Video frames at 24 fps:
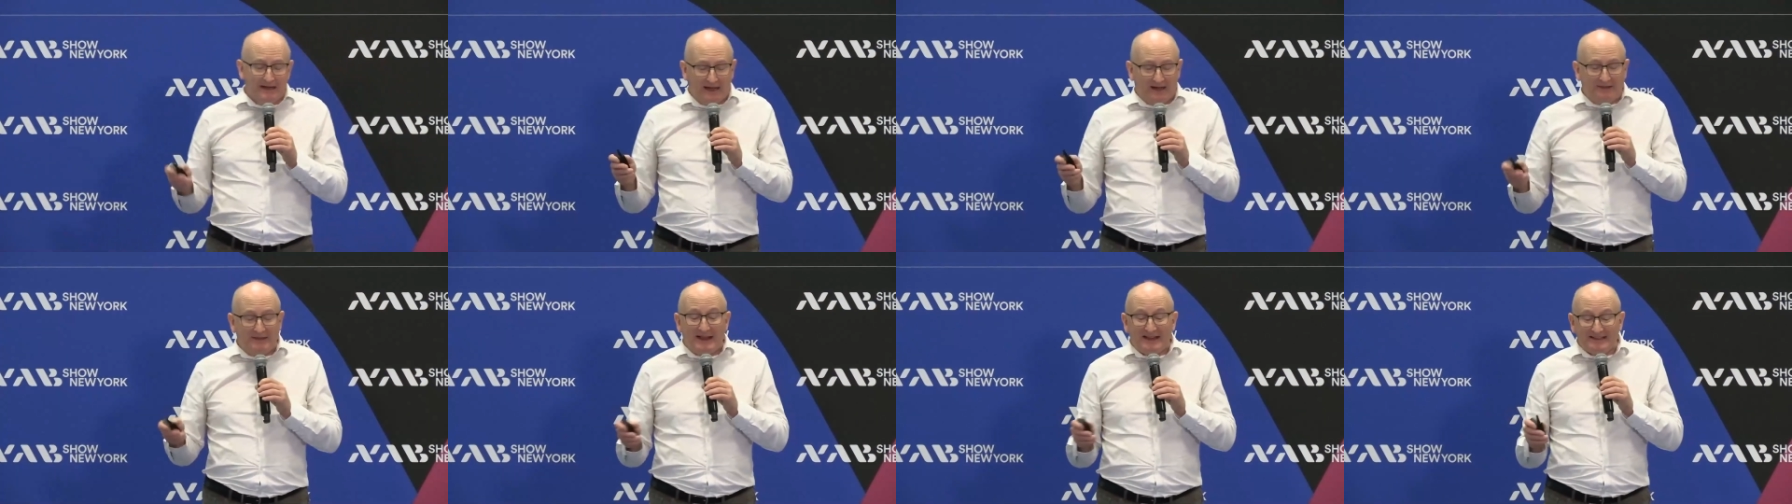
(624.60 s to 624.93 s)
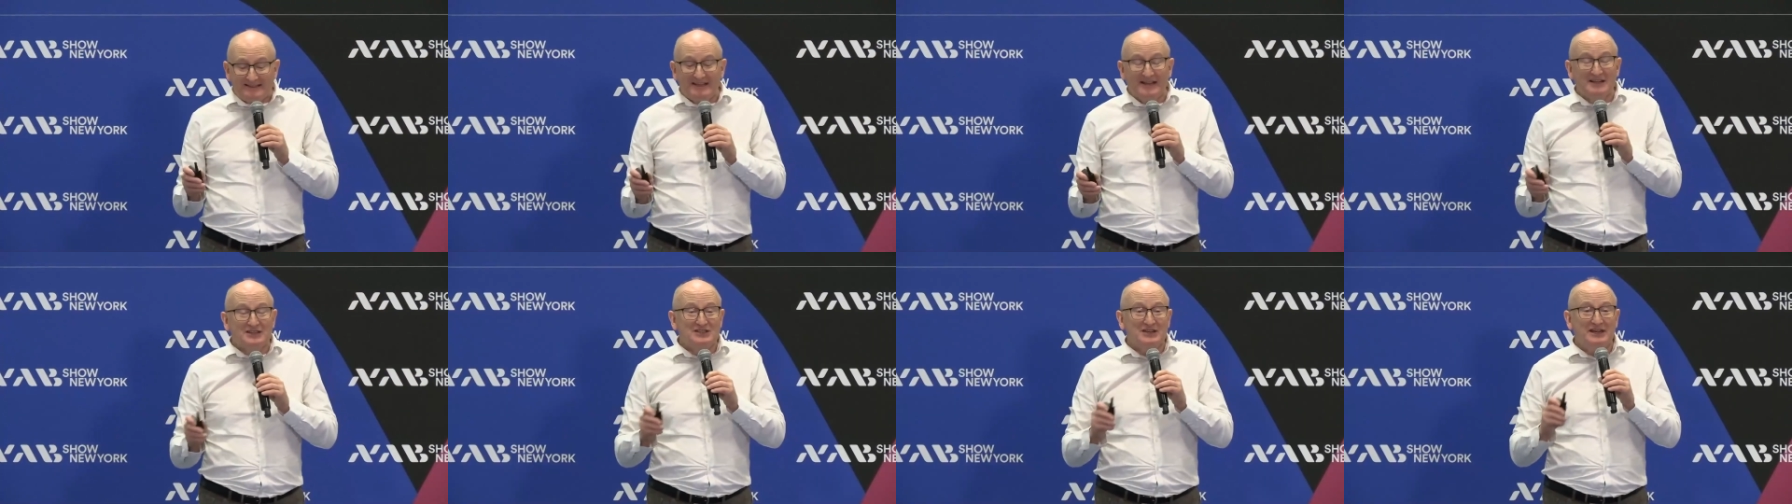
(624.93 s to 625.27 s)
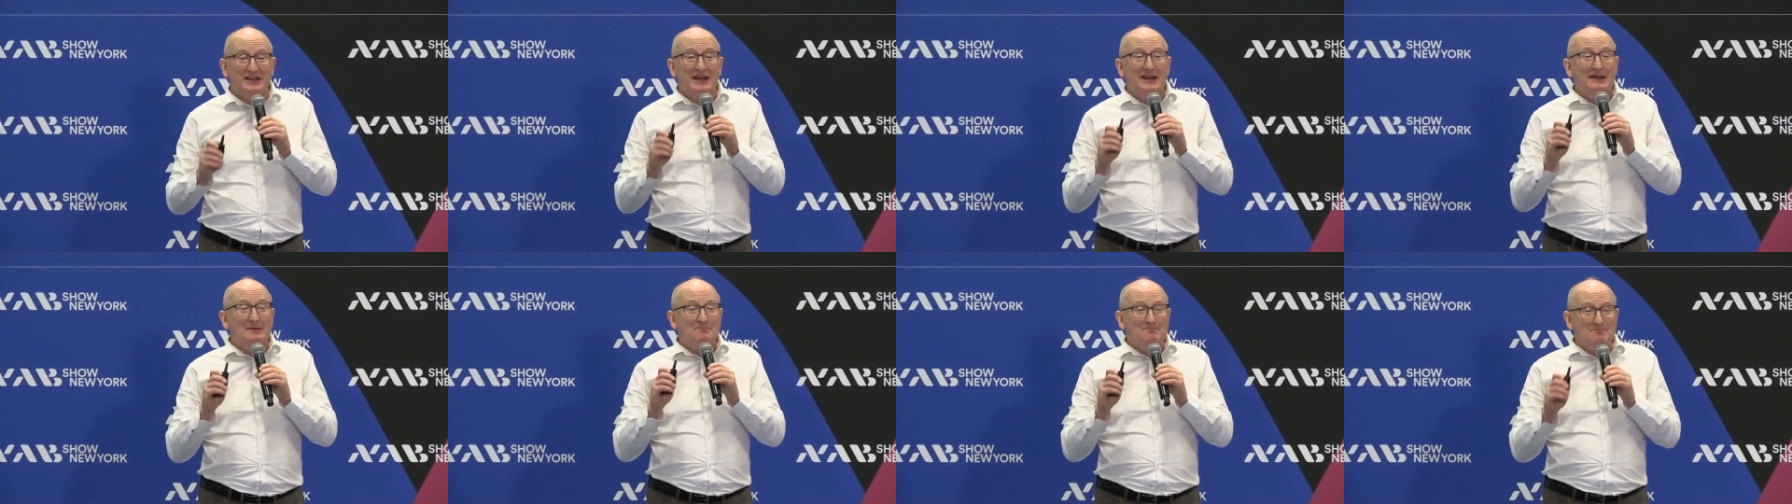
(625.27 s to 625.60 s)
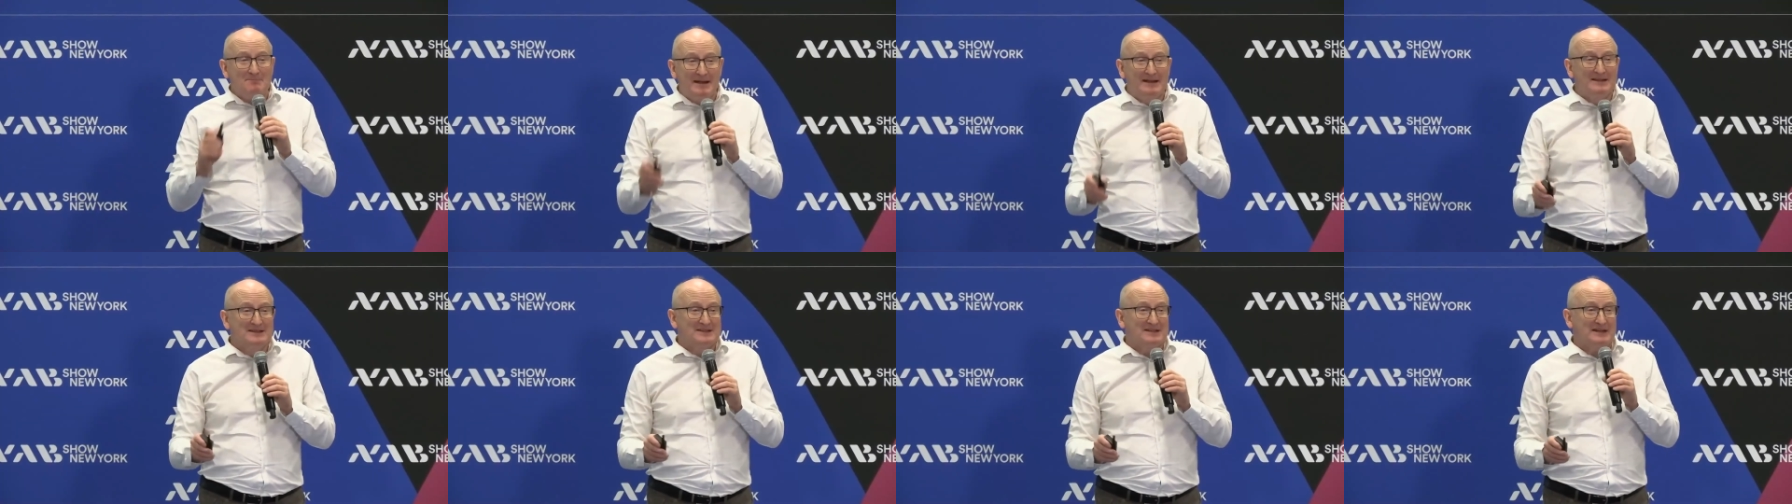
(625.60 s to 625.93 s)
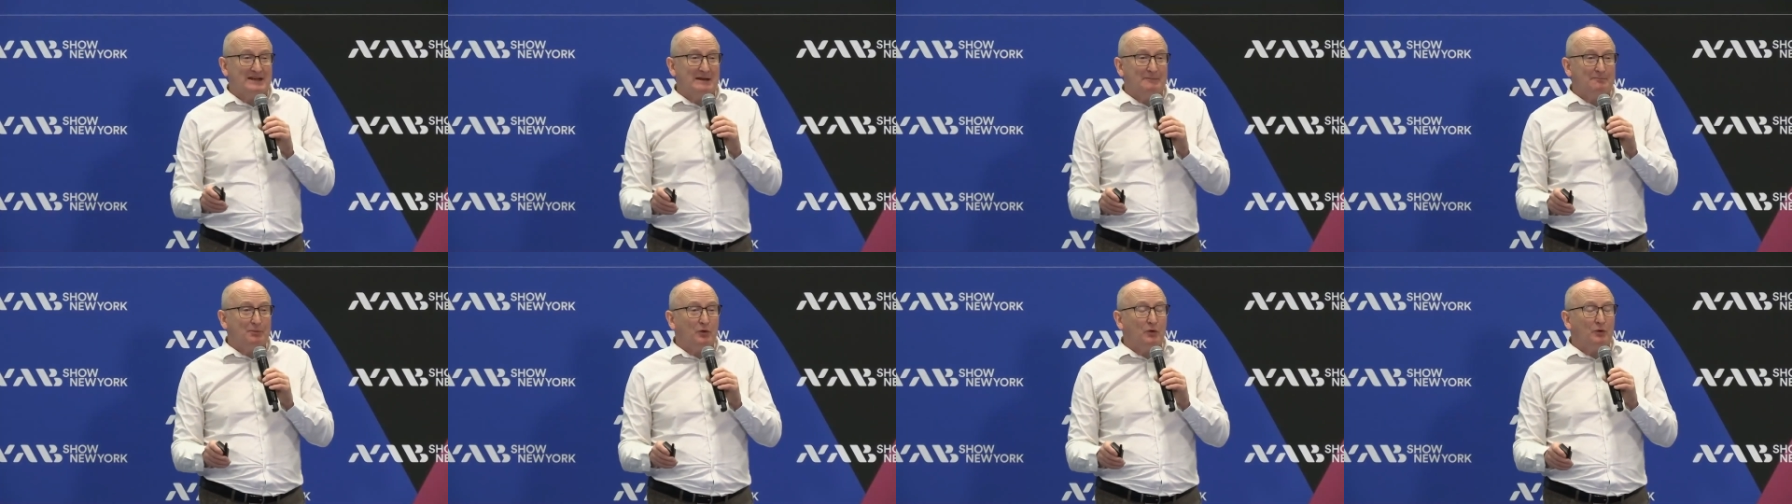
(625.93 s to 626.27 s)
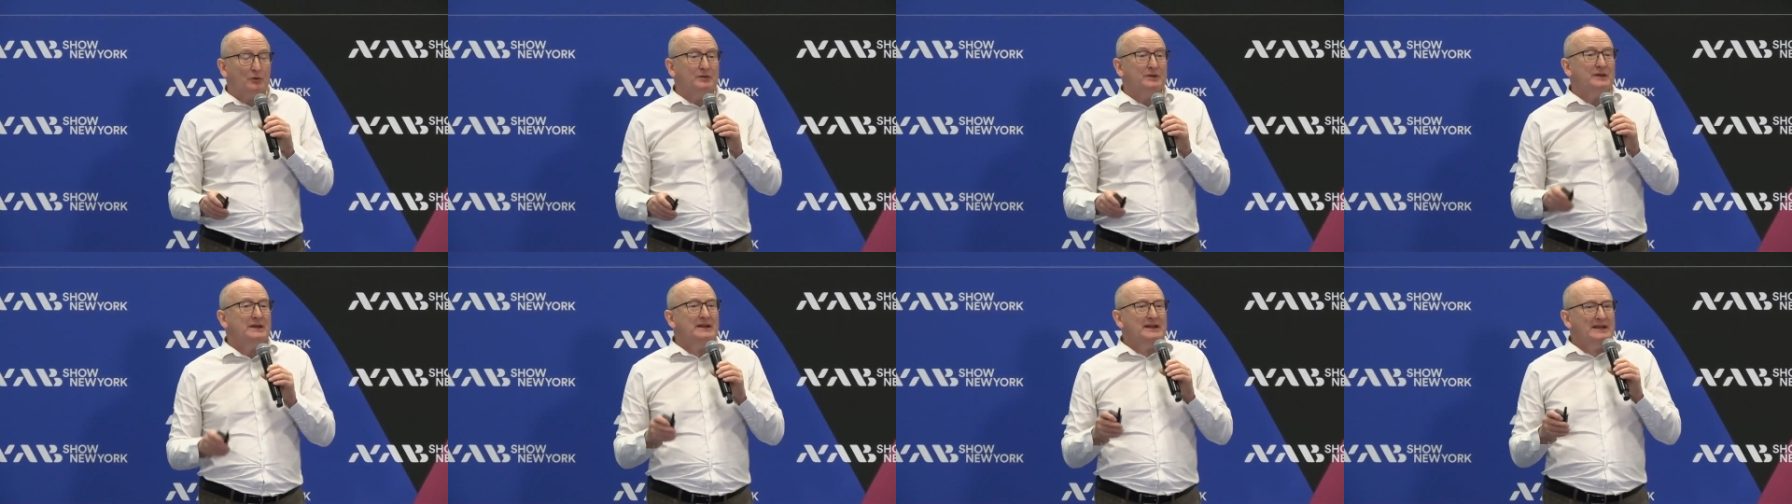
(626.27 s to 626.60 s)
And that's actually immensely
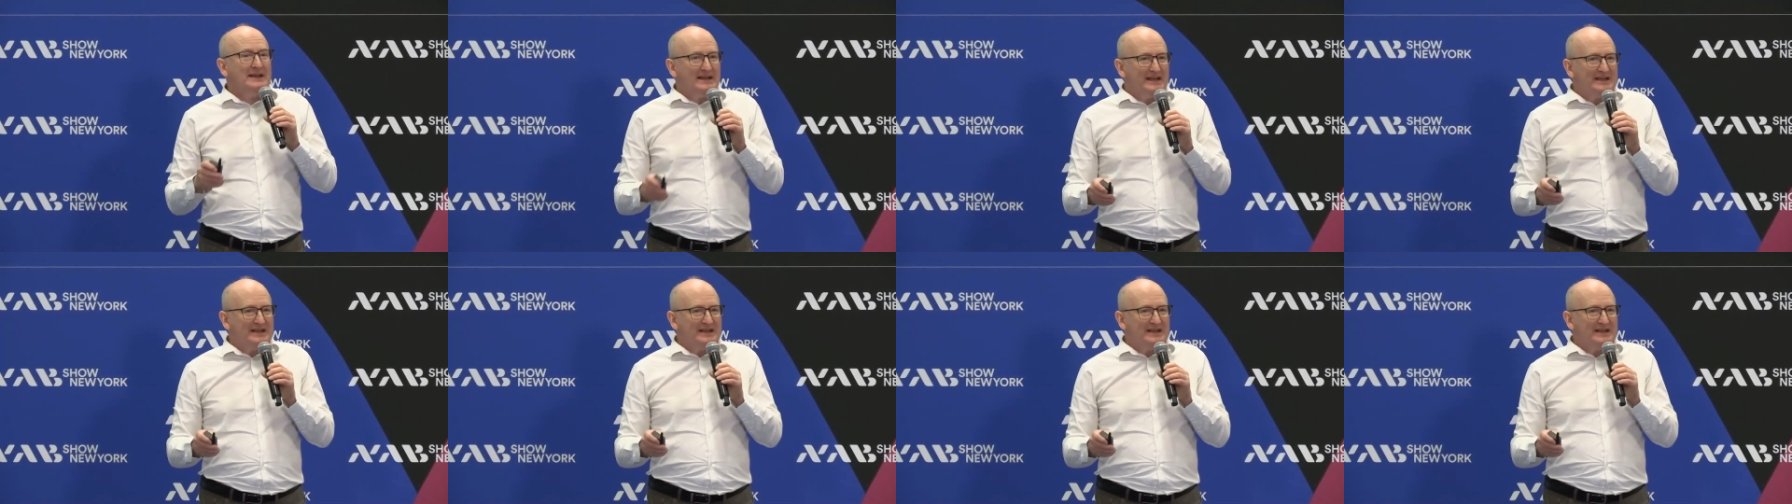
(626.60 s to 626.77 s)
important,